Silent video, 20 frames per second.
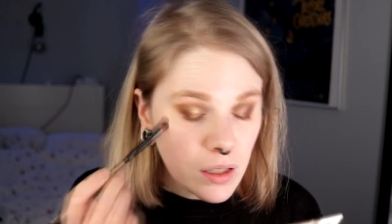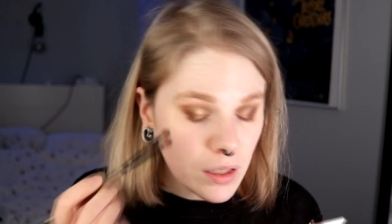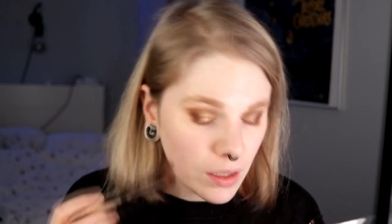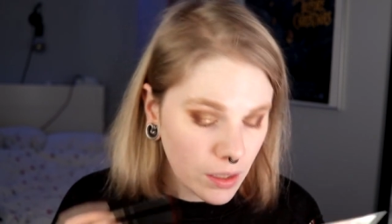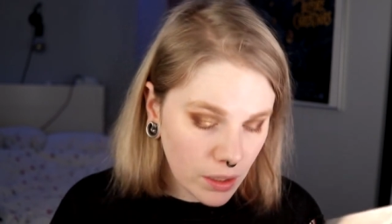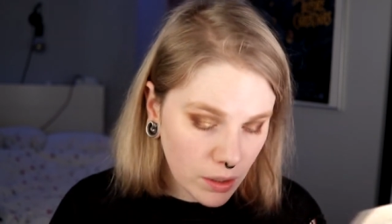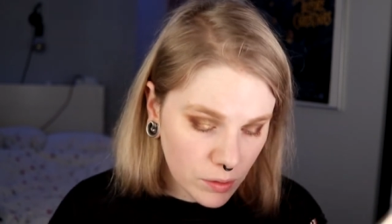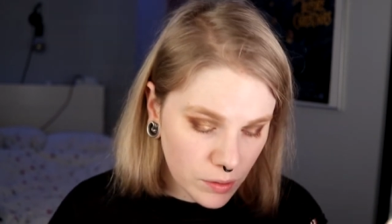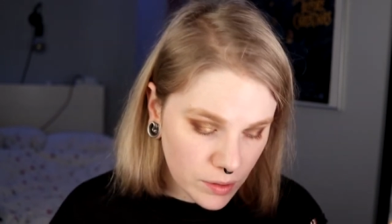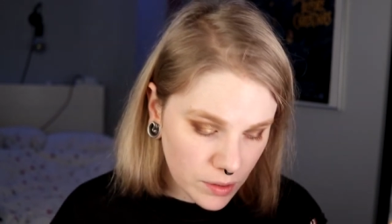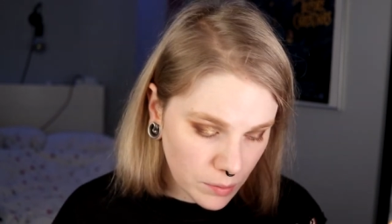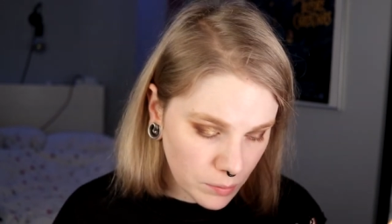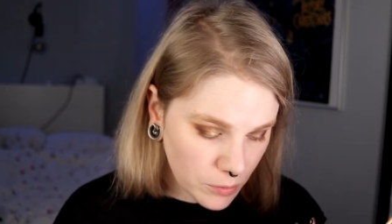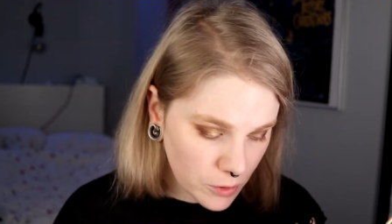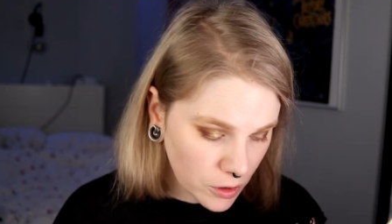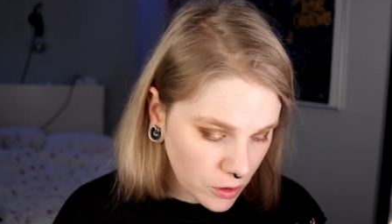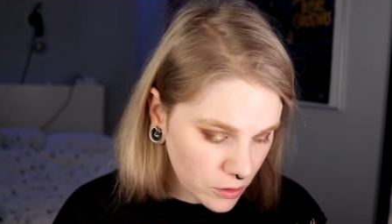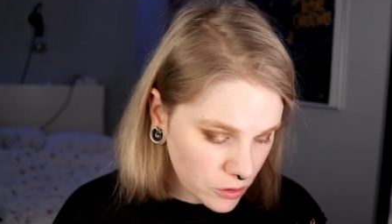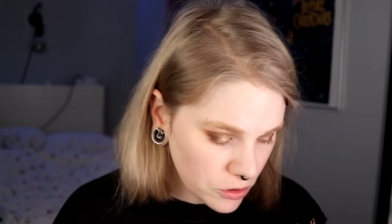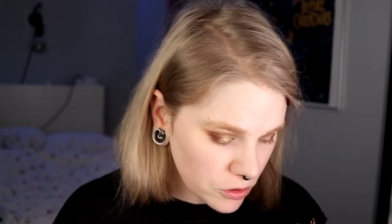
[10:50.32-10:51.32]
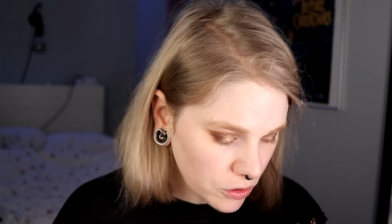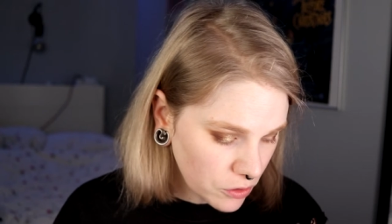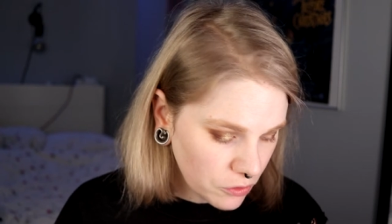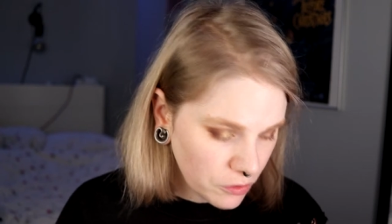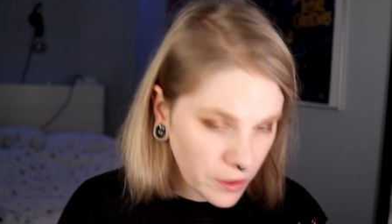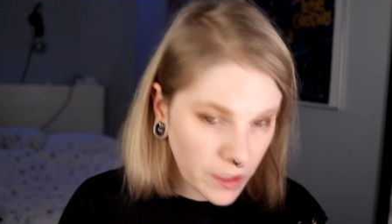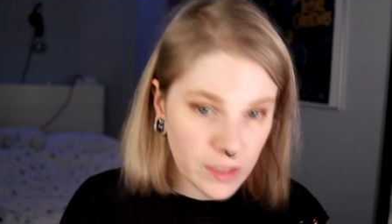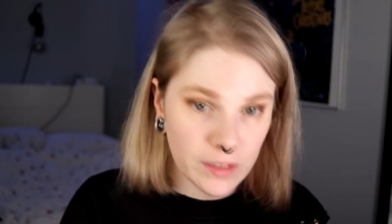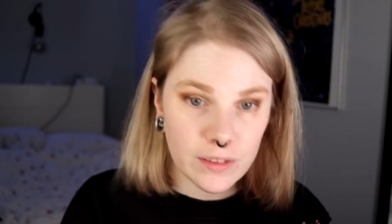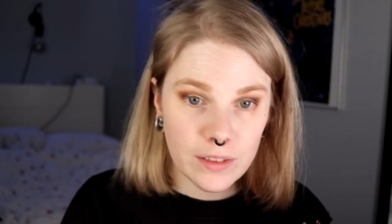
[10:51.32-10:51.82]
Now some dogs are
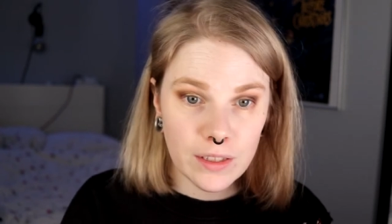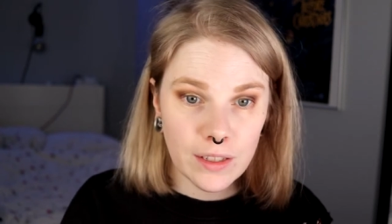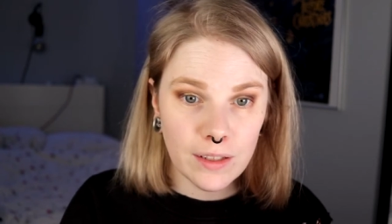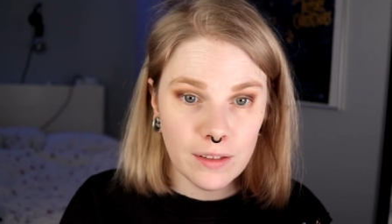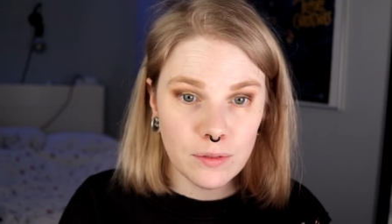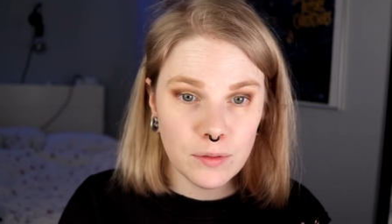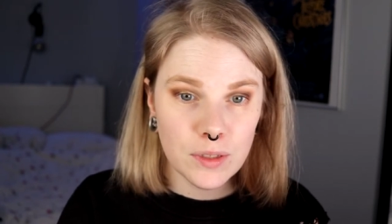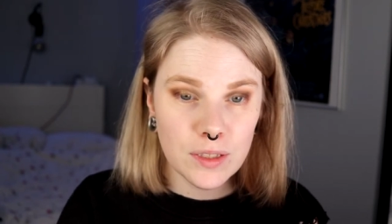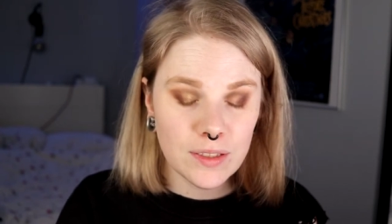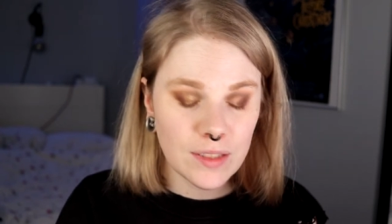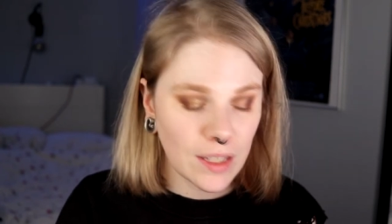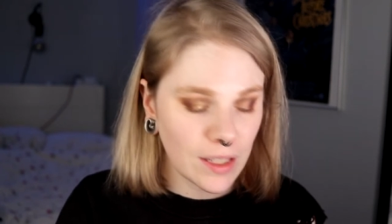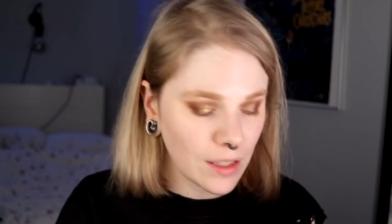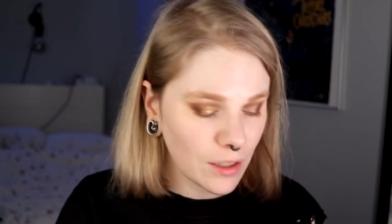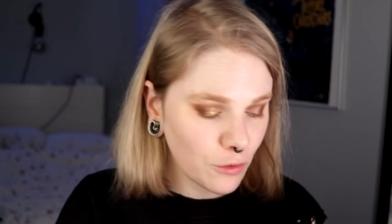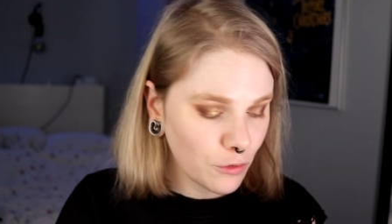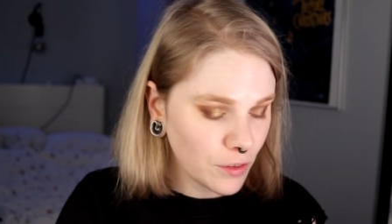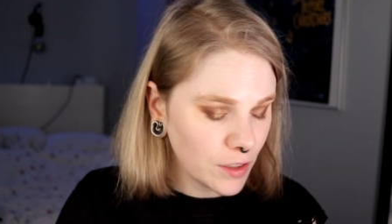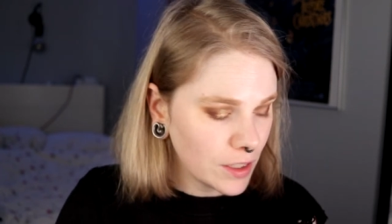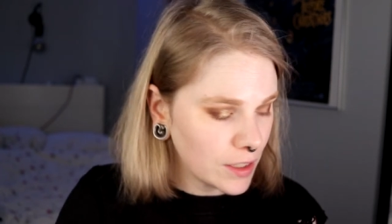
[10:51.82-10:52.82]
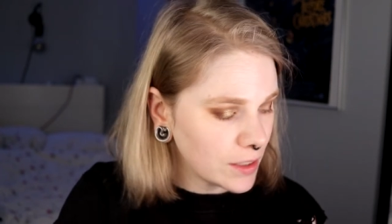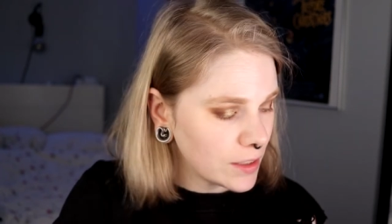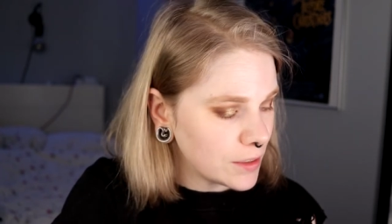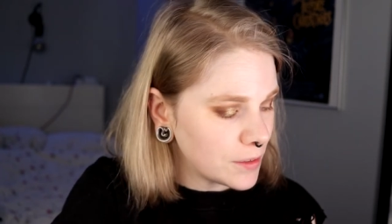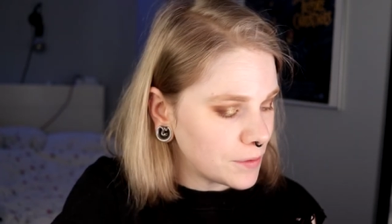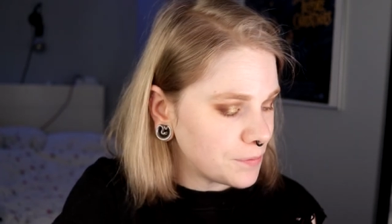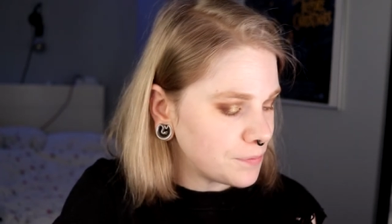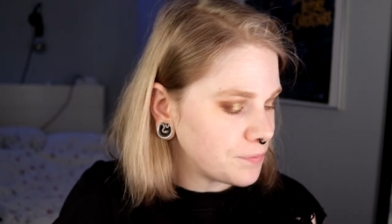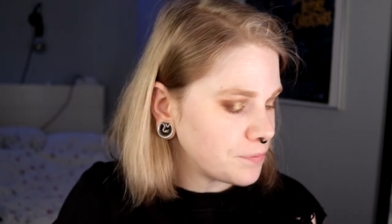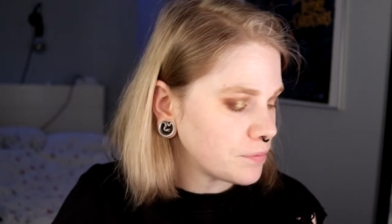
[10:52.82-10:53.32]
fighting outside, I think.